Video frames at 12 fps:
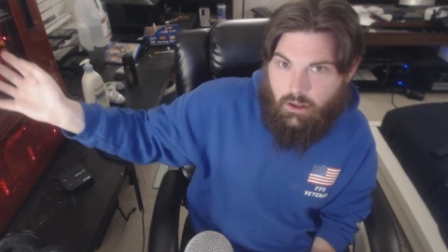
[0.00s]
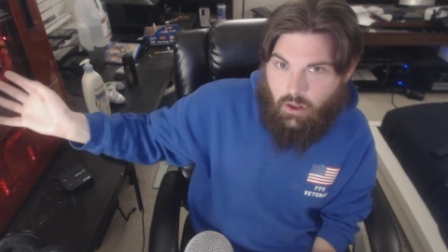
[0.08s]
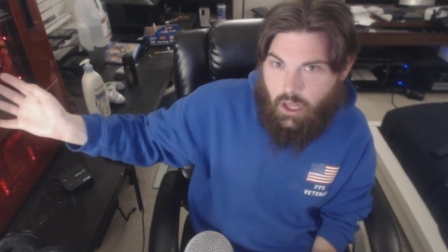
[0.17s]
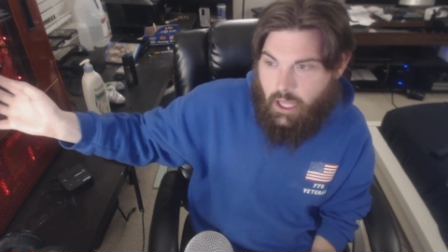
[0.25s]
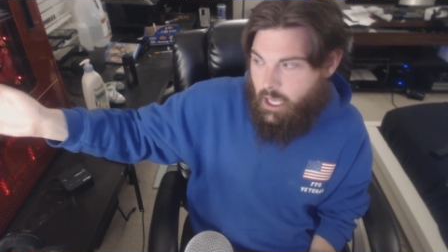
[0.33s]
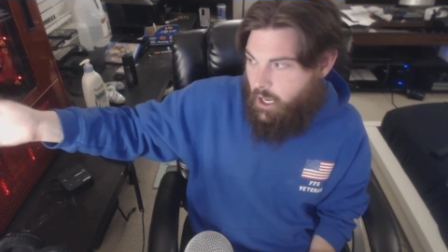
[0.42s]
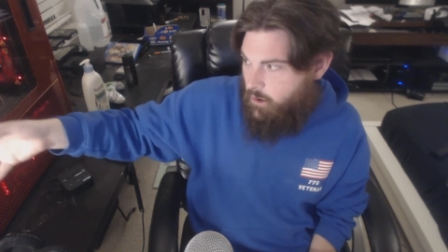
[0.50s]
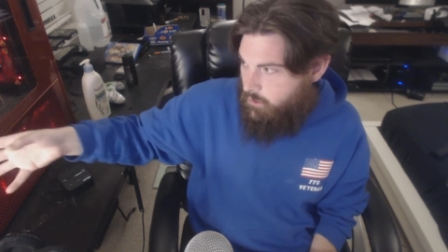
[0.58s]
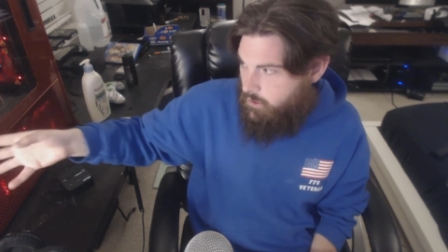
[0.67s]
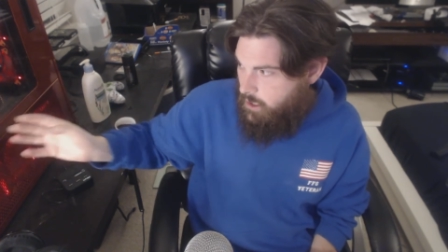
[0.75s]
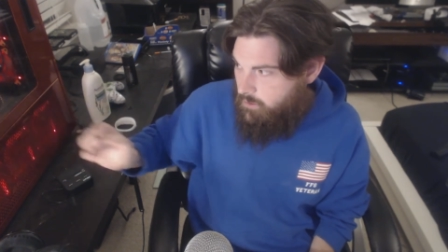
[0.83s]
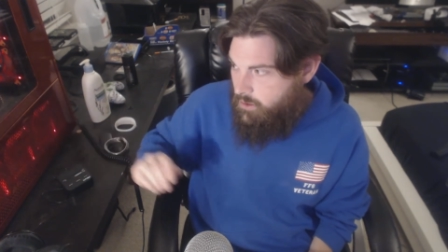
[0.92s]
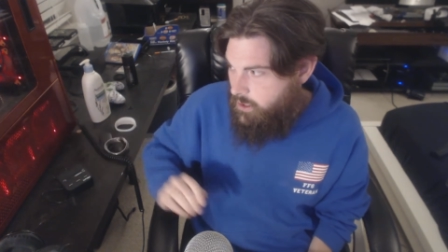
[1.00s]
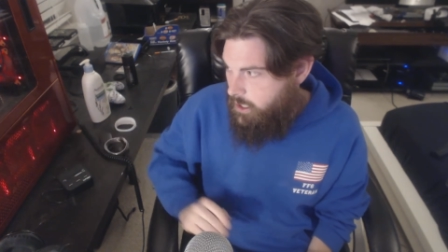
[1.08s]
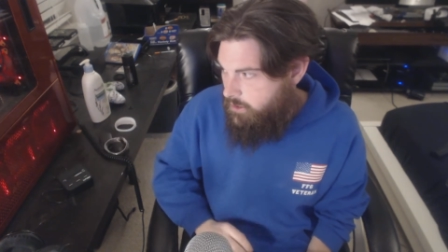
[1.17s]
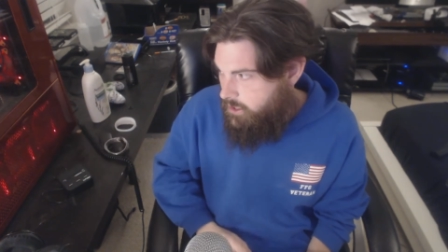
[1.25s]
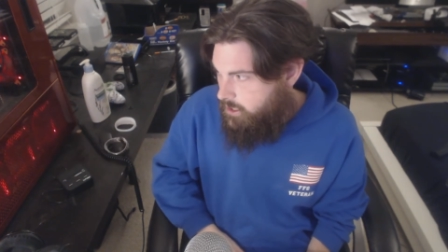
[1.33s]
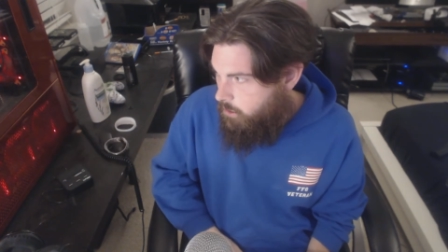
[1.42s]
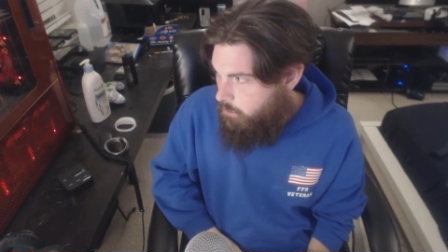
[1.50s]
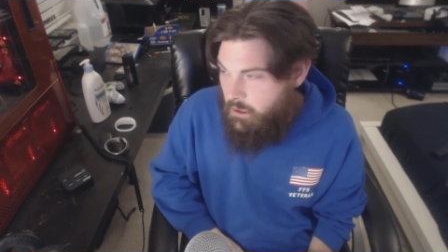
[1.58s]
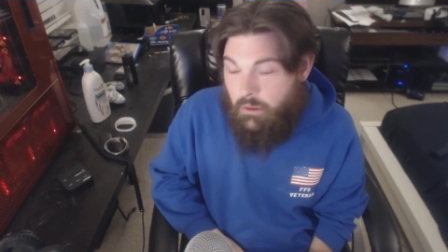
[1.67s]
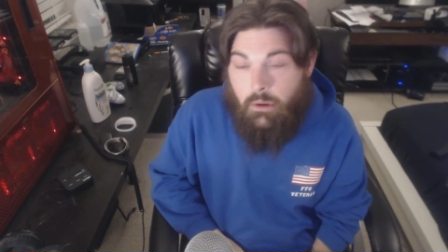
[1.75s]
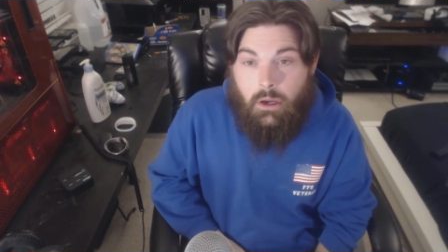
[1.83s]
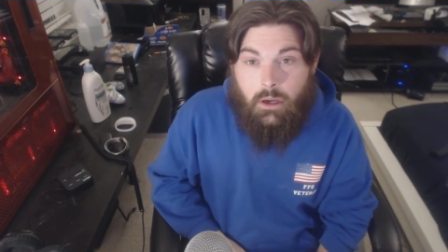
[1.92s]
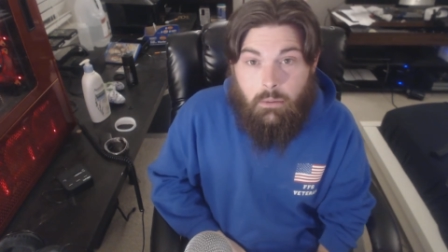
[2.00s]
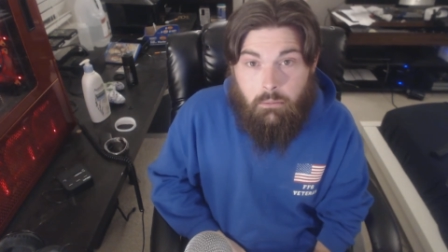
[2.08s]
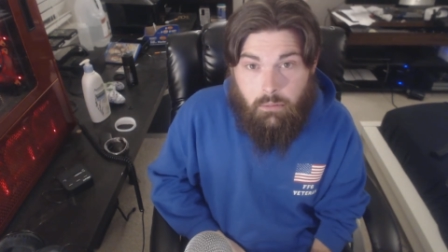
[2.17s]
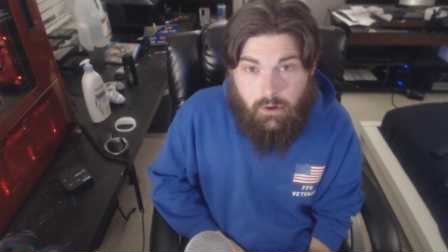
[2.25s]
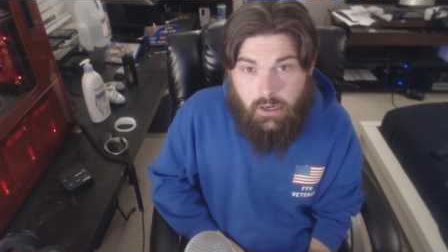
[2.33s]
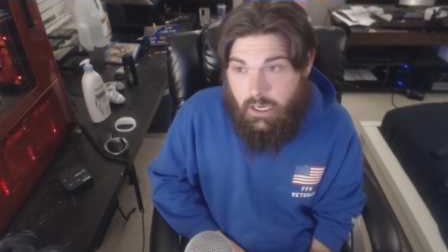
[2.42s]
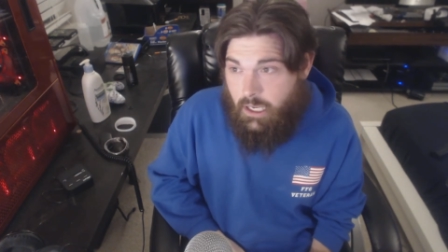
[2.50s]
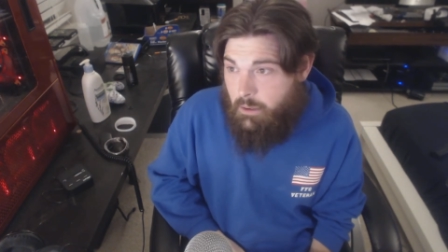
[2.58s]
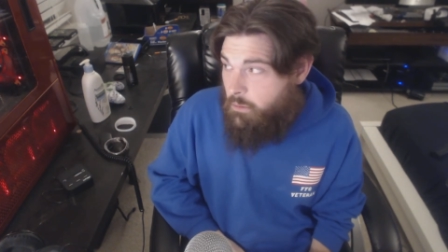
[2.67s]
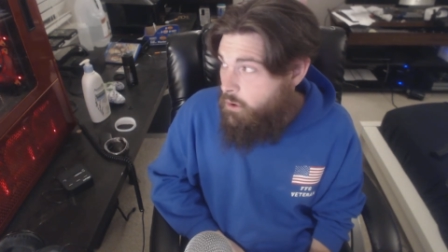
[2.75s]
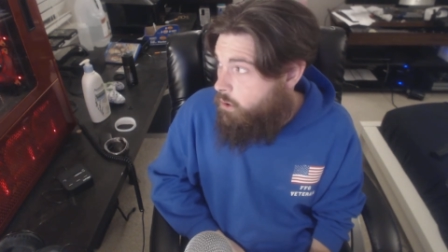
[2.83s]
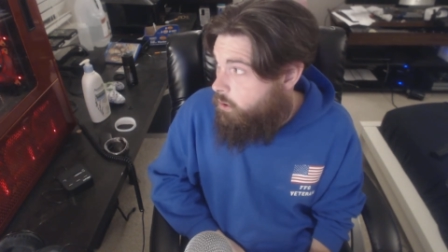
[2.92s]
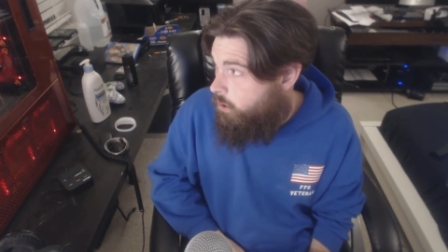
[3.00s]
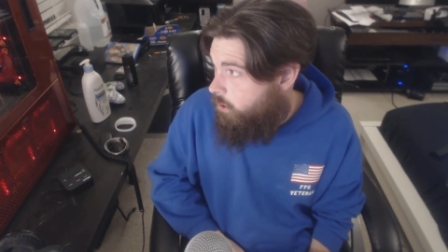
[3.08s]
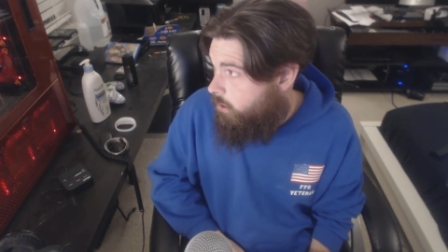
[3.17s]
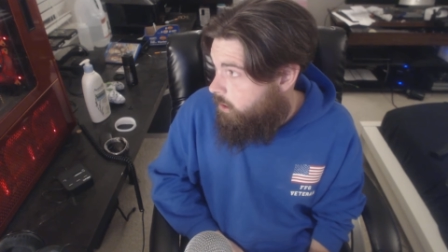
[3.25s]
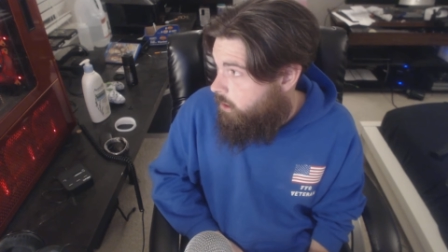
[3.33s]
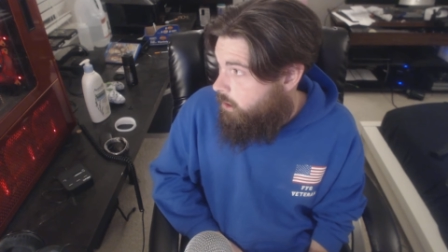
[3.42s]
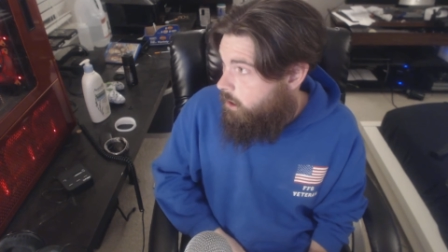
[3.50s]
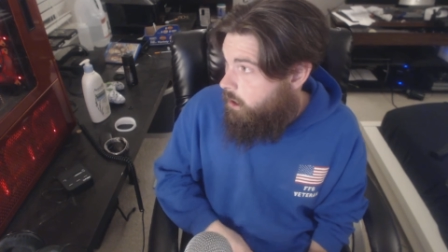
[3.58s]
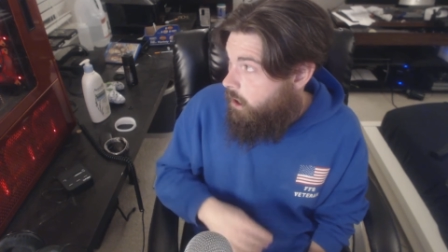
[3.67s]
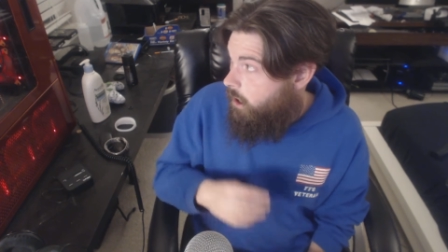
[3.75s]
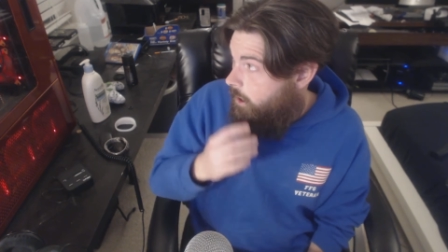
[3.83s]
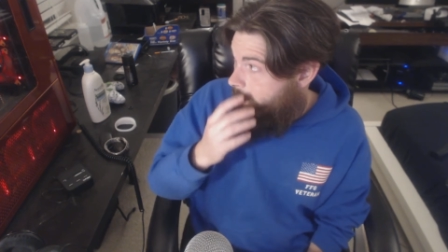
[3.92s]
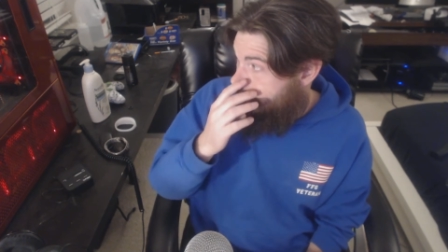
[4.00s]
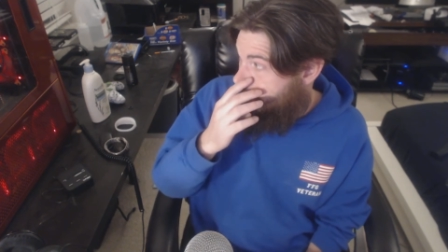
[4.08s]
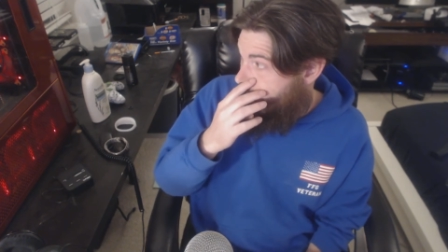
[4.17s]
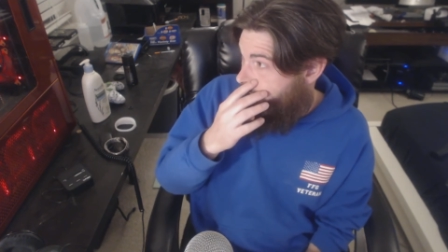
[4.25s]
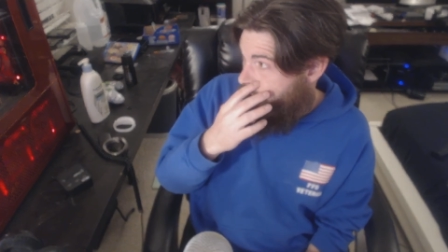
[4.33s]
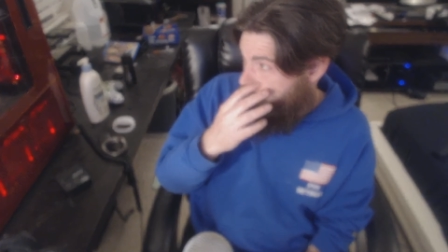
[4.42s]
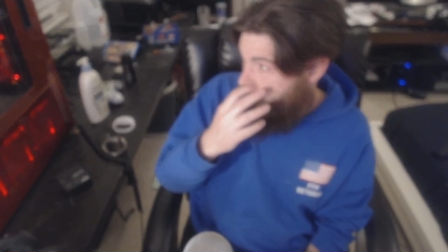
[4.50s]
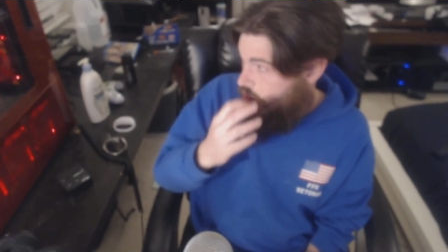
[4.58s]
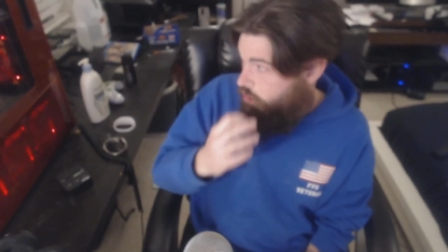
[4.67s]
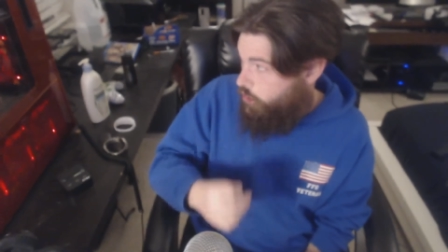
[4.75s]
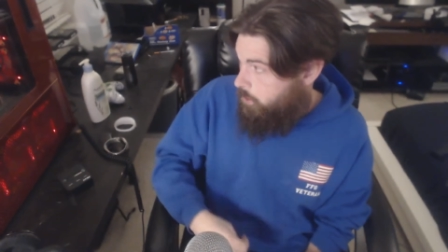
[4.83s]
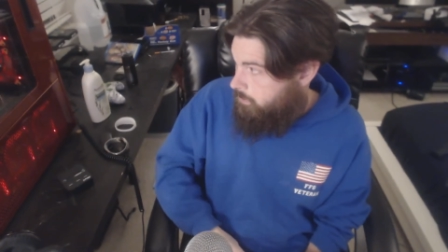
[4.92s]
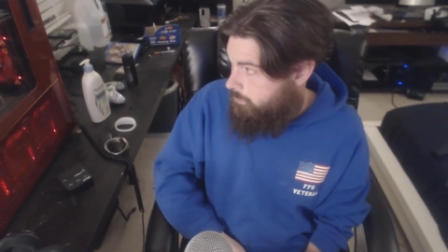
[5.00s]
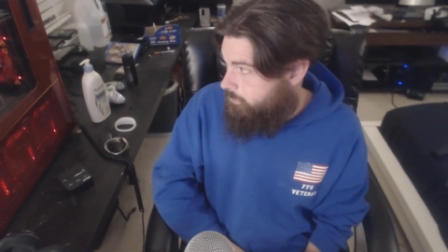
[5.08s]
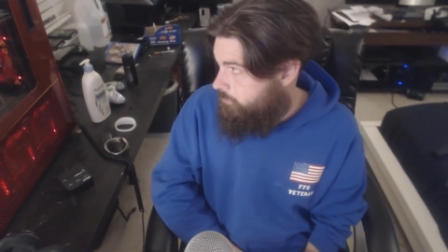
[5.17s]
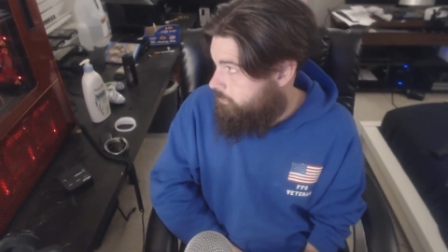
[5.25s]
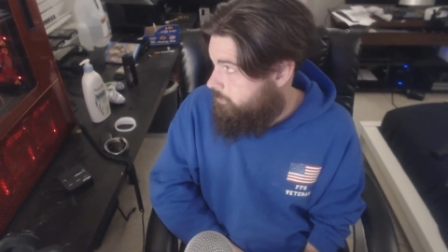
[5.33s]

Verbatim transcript: layout and everything I think that would be pretty damn cool um, for sure.